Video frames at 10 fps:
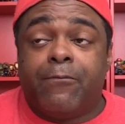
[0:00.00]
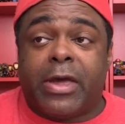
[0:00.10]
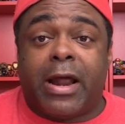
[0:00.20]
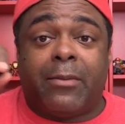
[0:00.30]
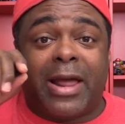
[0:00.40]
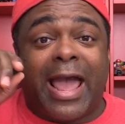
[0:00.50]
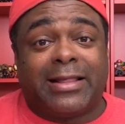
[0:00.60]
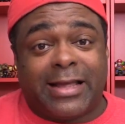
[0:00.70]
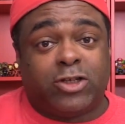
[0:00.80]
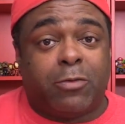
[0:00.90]
And I'm gonna
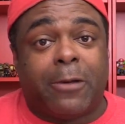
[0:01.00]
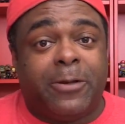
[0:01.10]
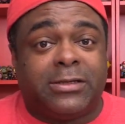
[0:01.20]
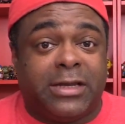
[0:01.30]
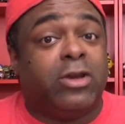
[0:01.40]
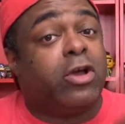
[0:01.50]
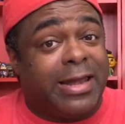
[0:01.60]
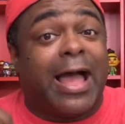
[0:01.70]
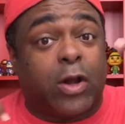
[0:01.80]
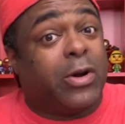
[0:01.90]
add that to my PC. And you can
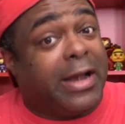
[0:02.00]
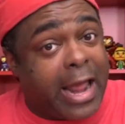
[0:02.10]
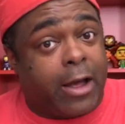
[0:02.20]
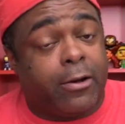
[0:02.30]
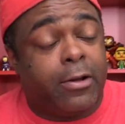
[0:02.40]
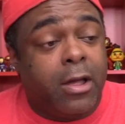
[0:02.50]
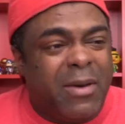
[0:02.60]
download it now.